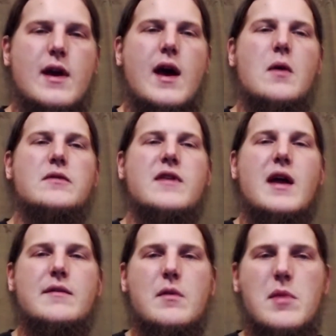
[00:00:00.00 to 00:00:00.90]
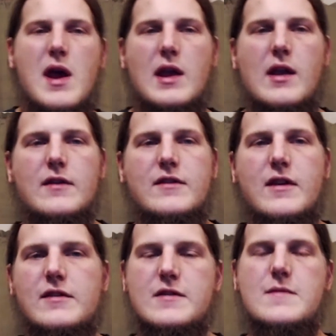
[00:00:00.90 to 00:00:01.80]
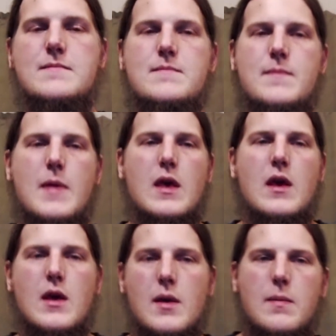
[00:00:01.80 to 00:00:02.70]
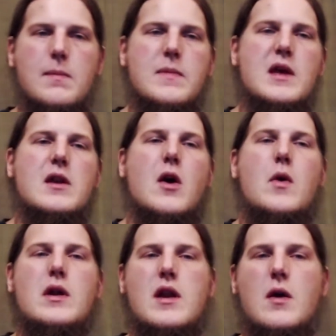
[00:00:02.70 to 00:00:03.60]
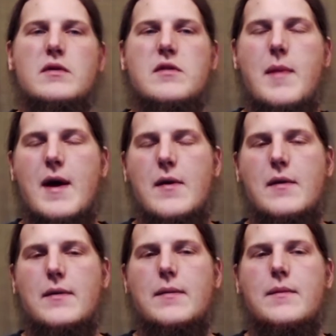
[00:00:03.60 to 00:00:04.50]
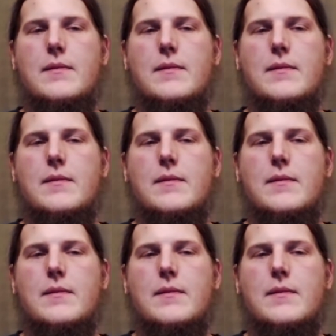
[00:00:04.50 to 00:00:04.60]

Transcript: outside of the banking system that no one knows about.